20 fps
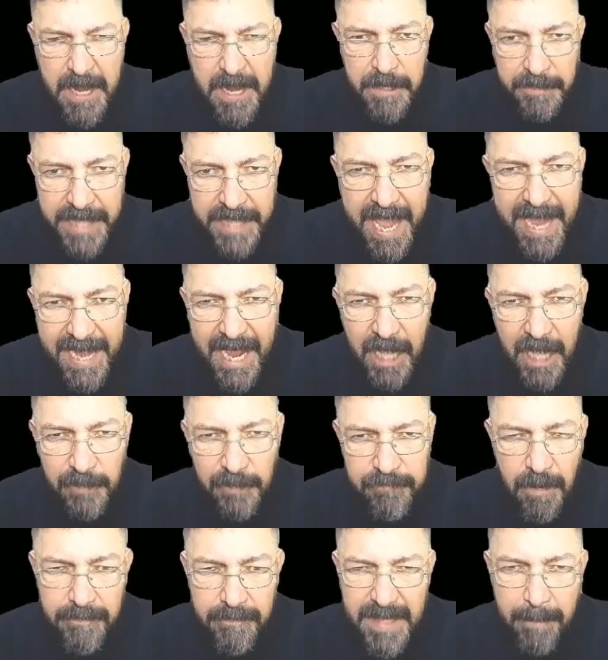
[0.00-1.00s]
Get out
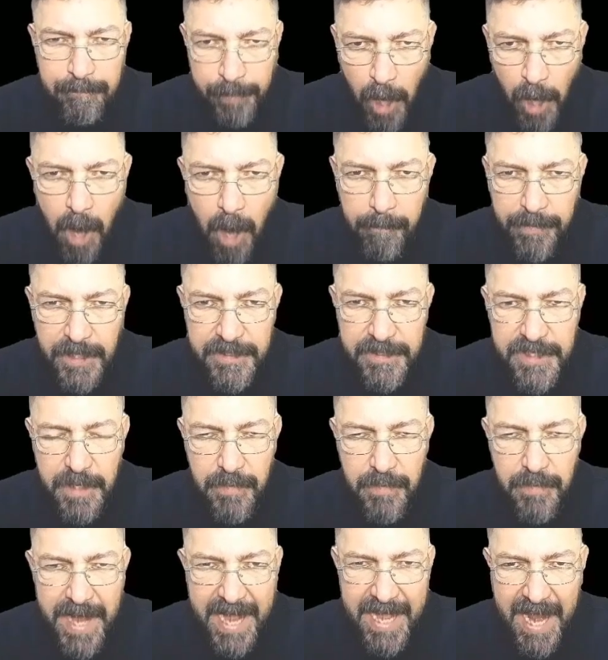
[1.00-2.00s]
from the property
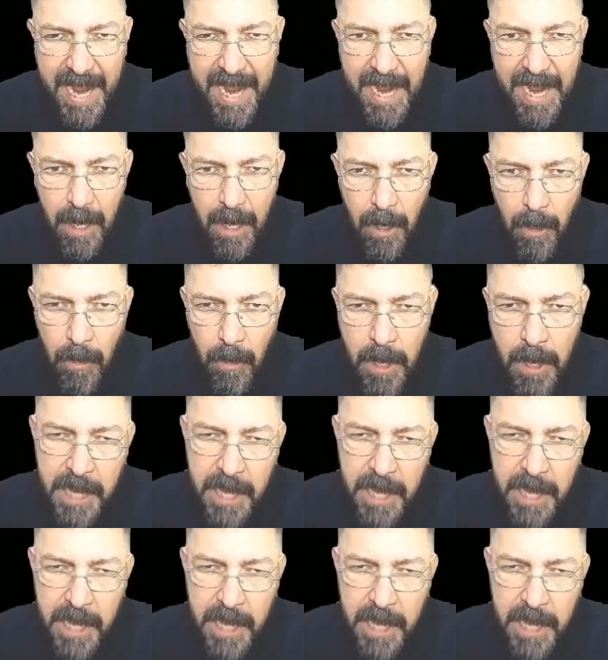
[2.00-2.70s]
right now.